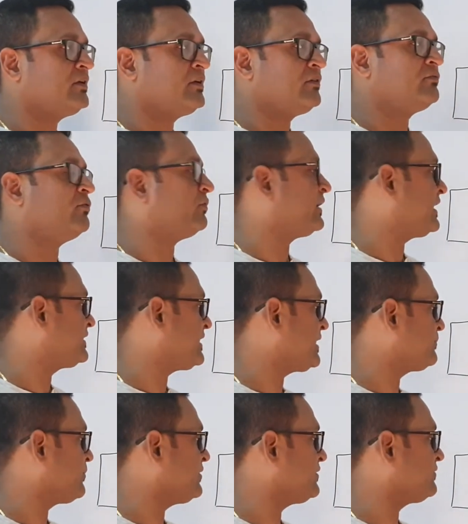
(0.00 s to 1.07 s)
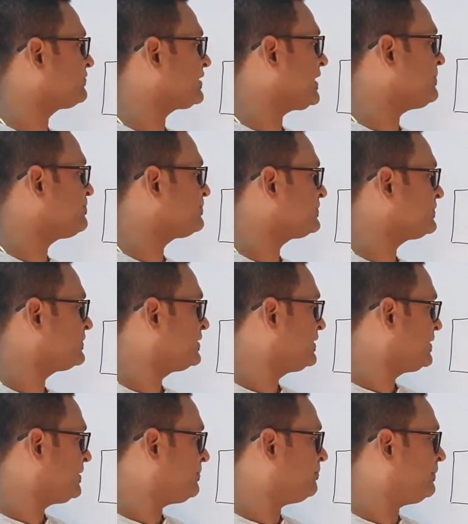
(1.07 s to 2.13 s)
phone at that point of time.
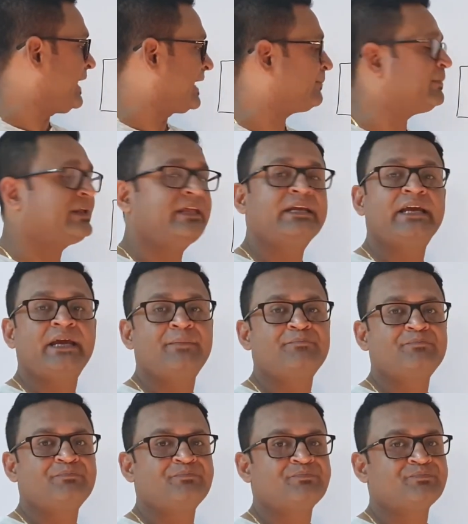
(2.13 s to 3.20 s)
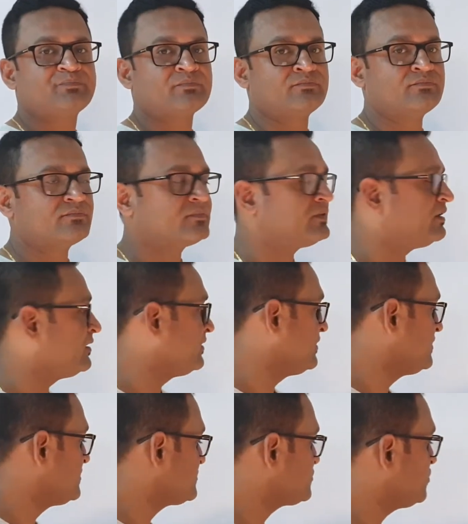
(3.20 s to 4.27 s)
BlackBerry came. Hmm?
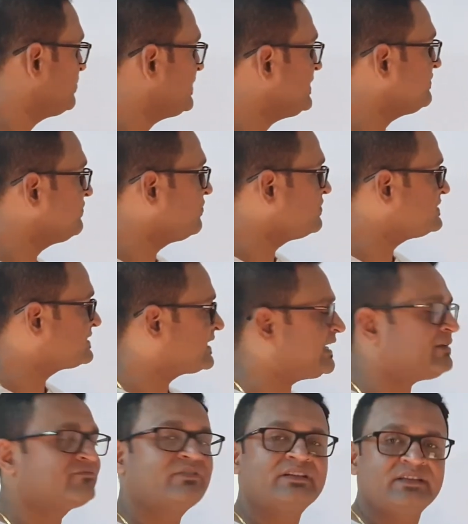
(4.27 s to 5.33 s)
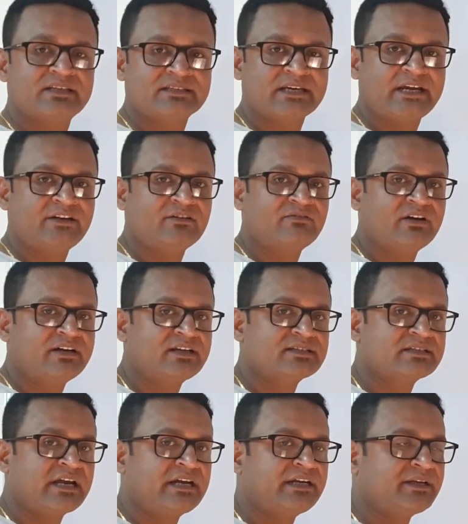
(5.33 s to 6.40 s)
So many phones came with this kind of
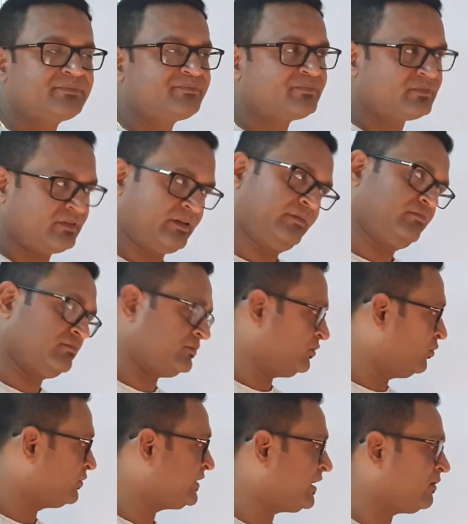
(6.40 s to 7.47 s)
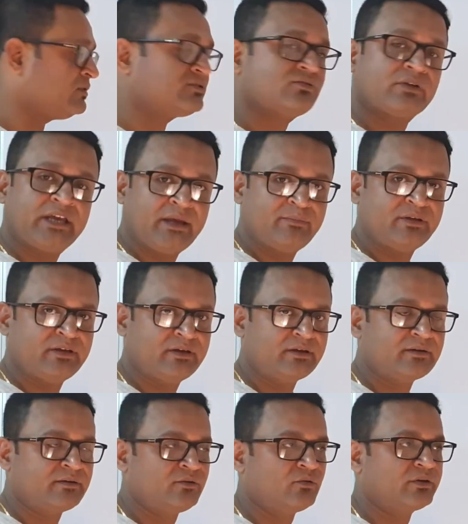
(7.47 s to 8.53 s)
understanding. Nokia also came here.
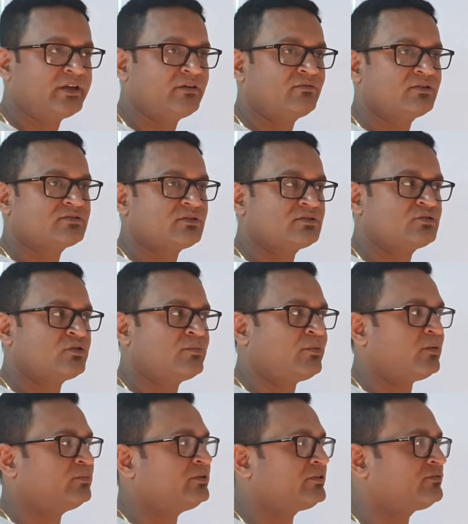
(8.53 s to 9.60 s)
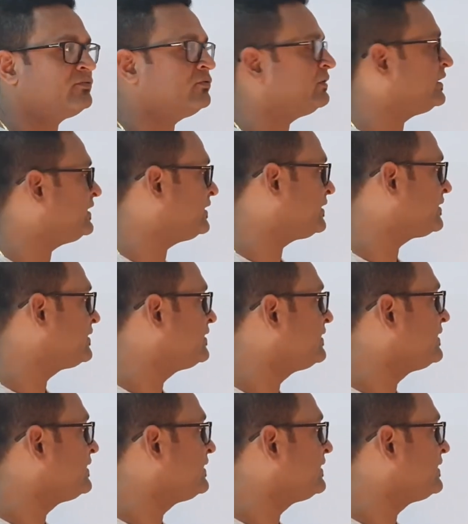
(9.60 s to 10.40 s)
Nokia was also a popular phone here.